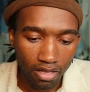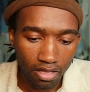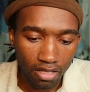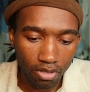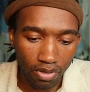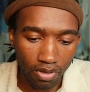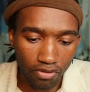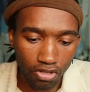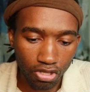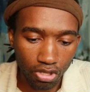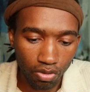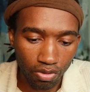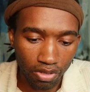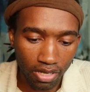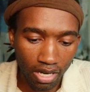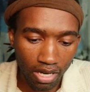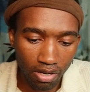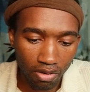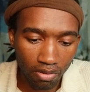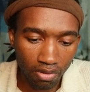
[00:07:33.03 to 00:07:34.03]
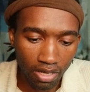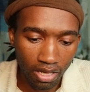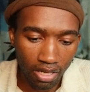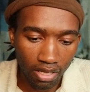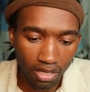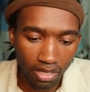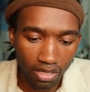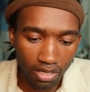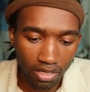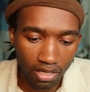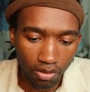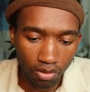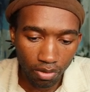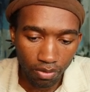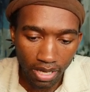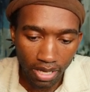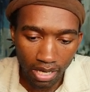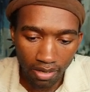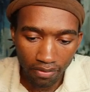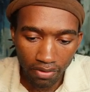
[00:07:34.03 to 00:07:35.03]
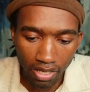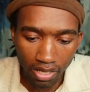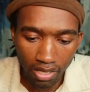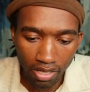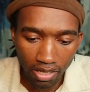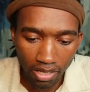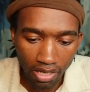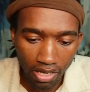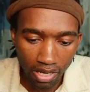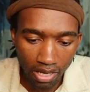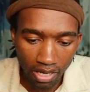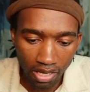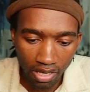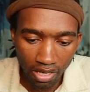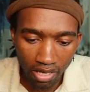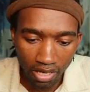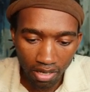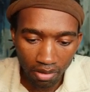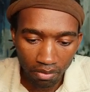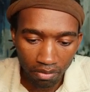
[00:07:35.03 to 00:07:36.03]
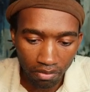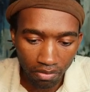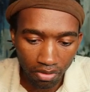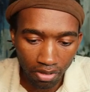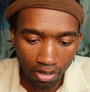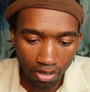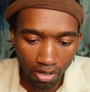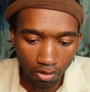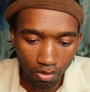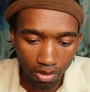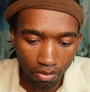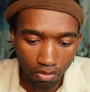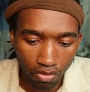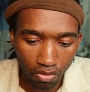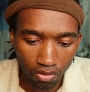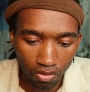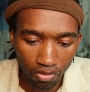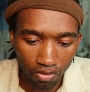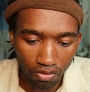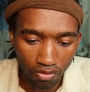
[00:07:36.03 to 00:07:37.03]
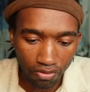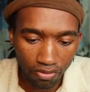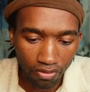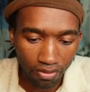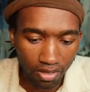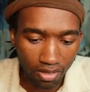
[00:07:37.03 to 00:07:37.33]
So we have 2 now, and let's see what we have here. Gonna remove.